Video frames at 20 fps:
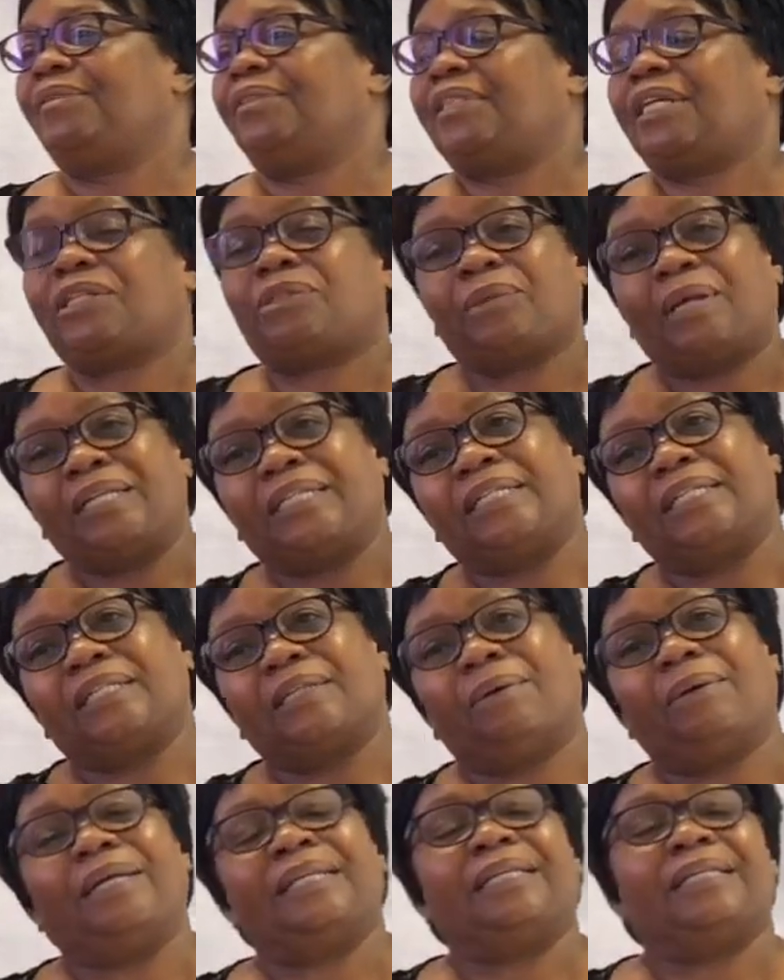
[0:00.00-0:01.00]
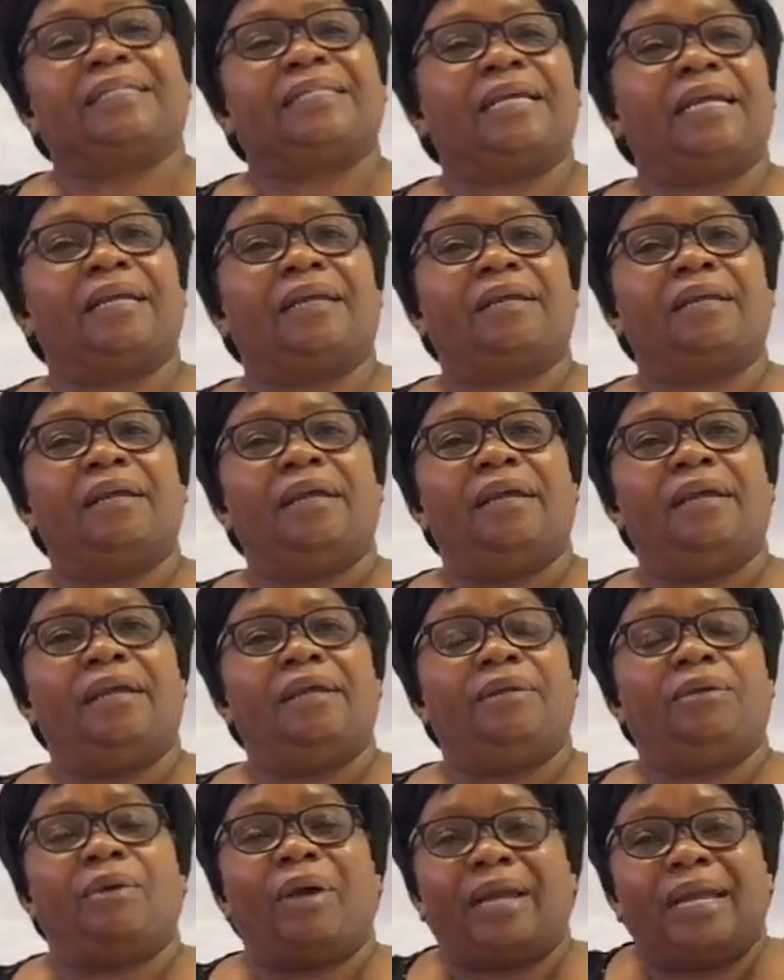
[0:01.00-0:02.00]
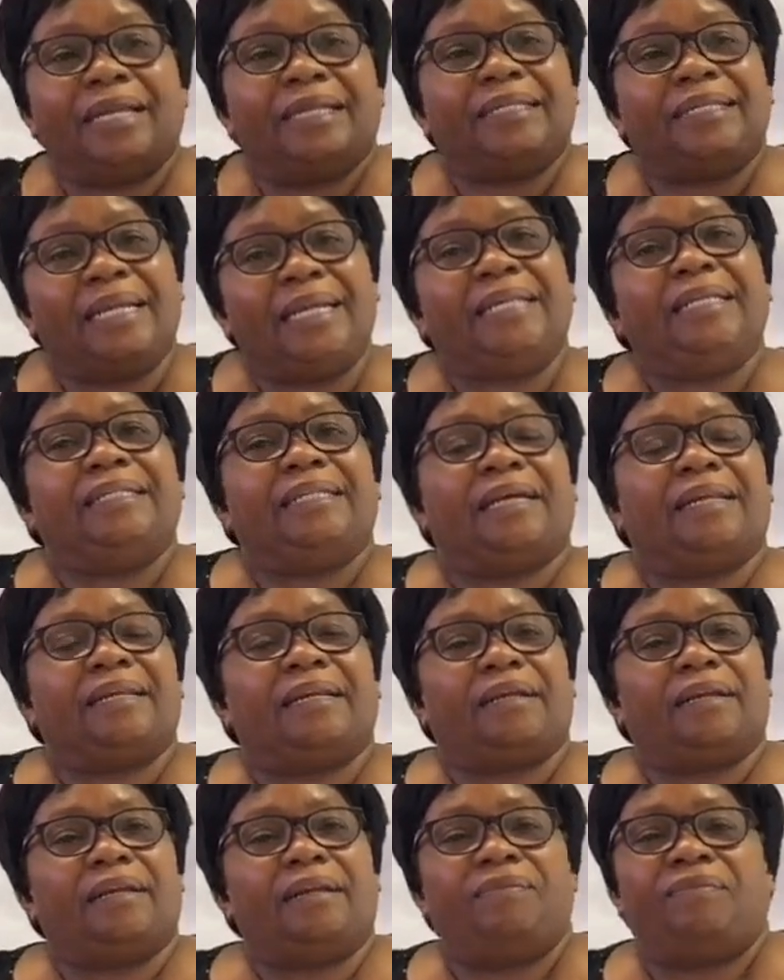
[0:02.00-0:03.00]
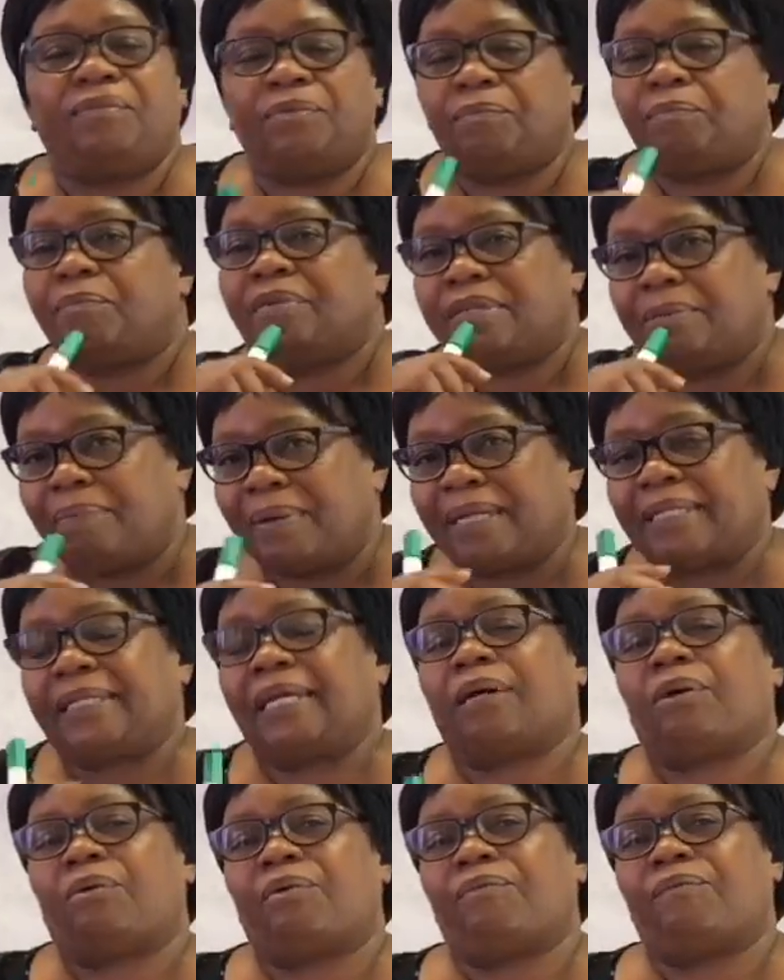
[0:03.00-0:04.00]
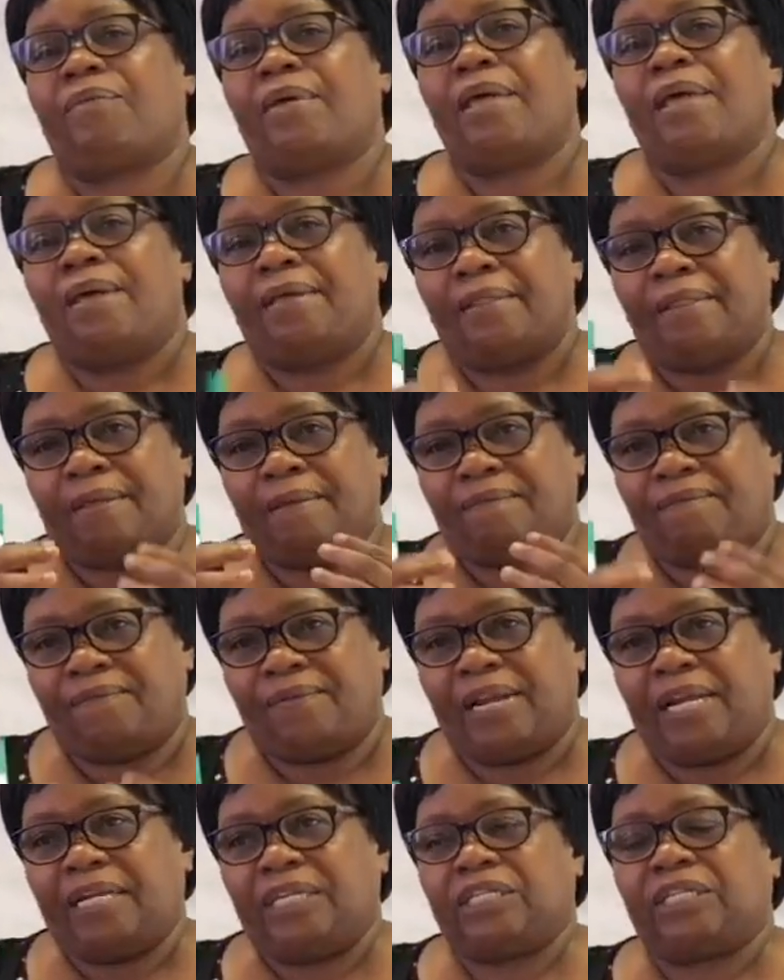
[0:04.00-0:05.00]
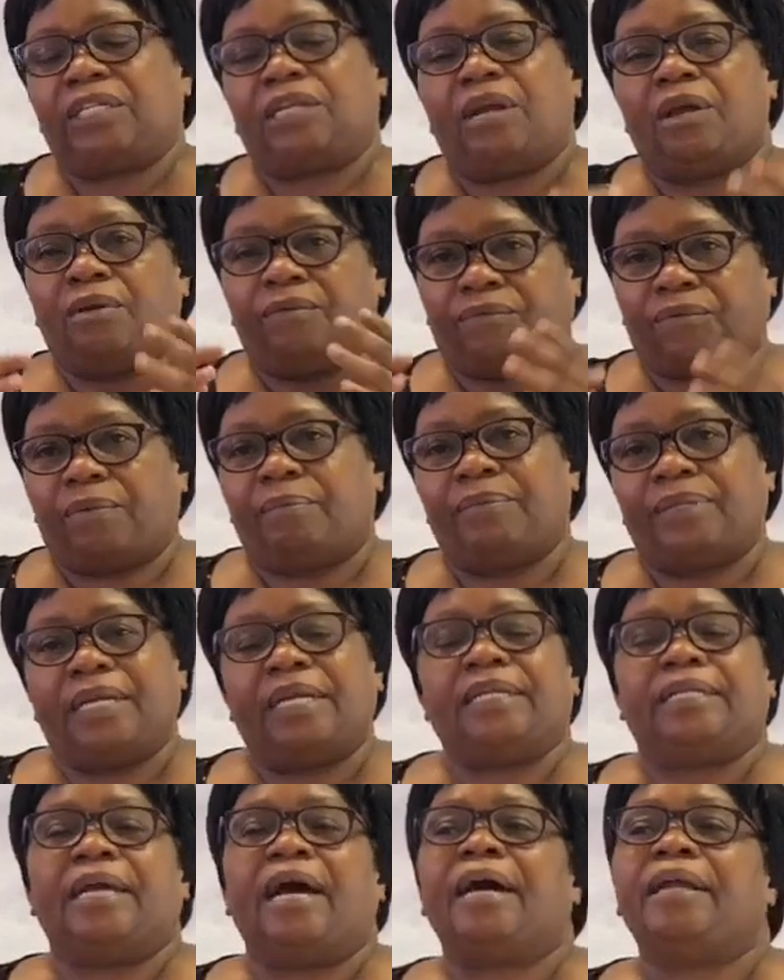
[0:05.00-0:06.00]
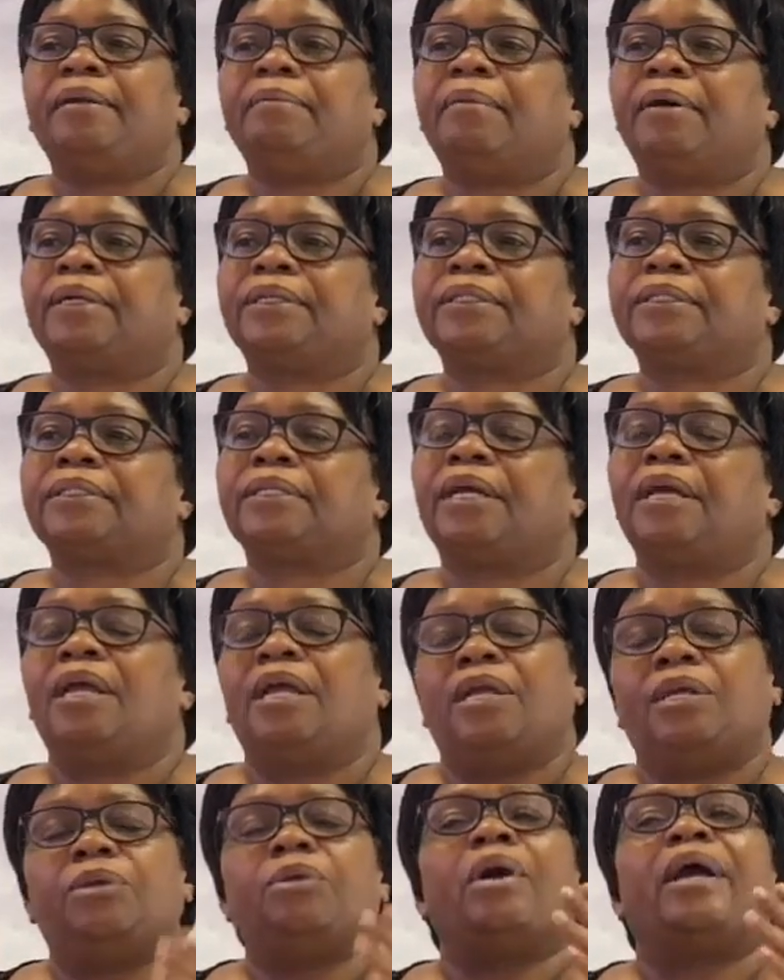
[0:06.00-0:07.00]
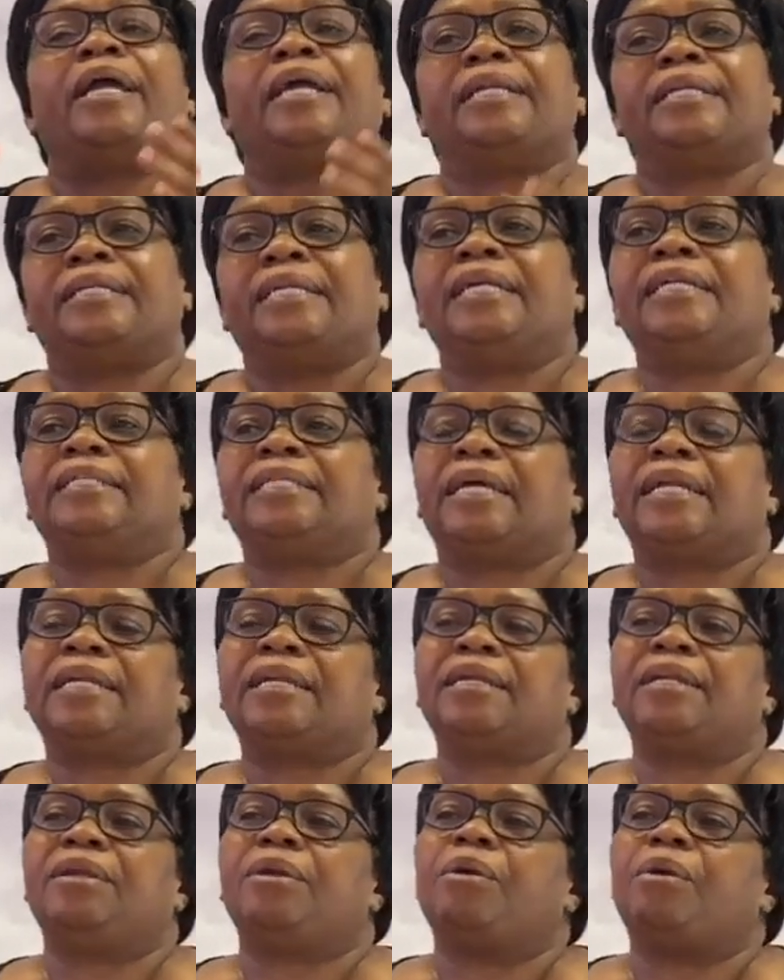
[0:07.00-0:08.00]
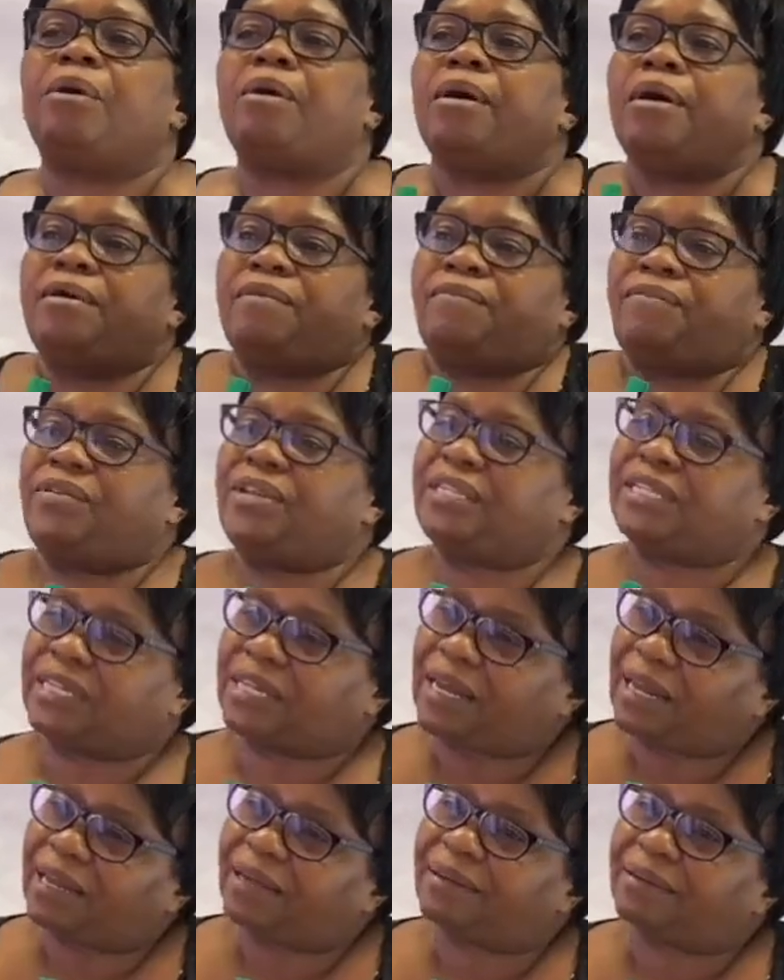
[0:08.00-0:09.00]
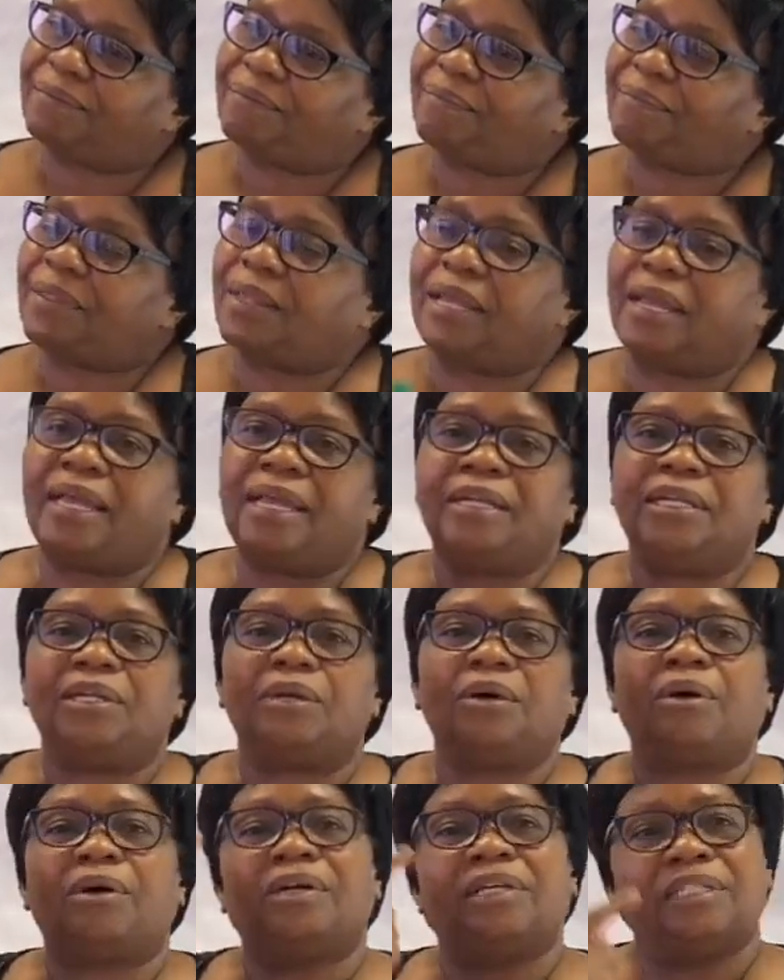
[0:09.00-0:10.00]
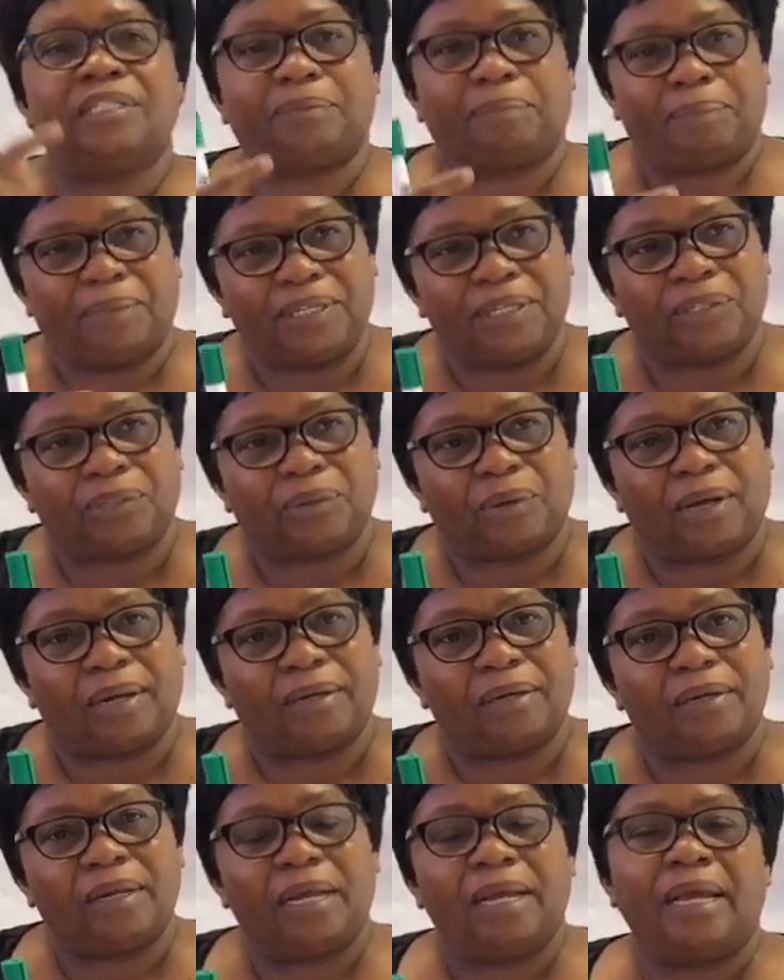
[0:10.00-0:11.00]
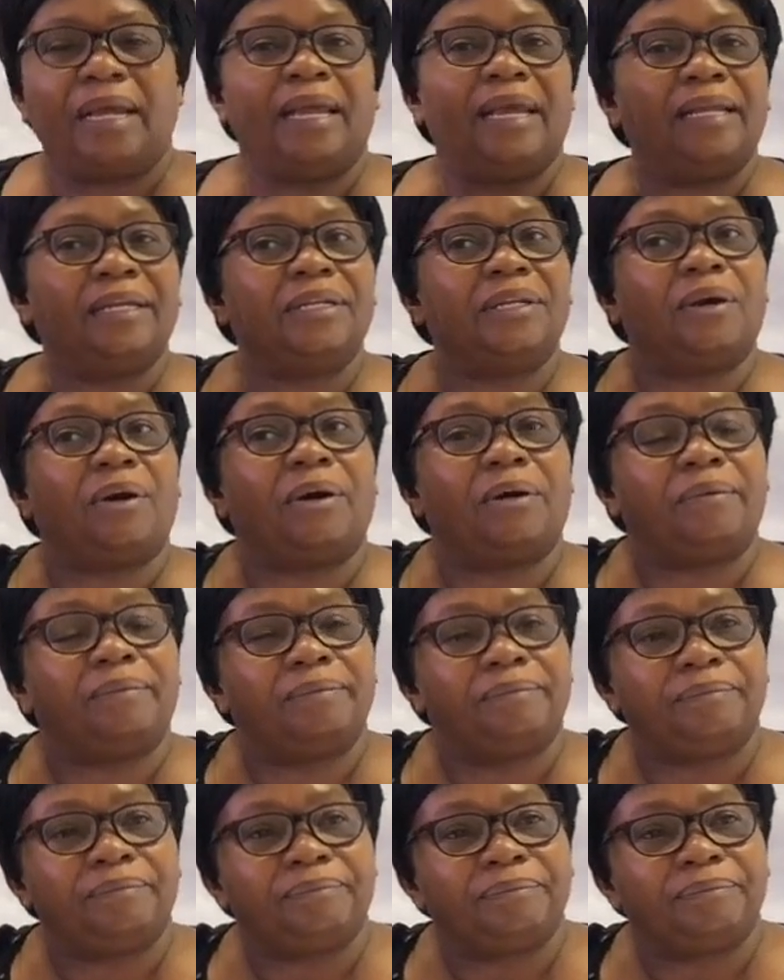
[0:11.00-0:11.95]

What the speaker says: That's what Sister White is saying. You are endangering, if you partake of the flesh from dead animals, you are endangering your physical and your spiritual and your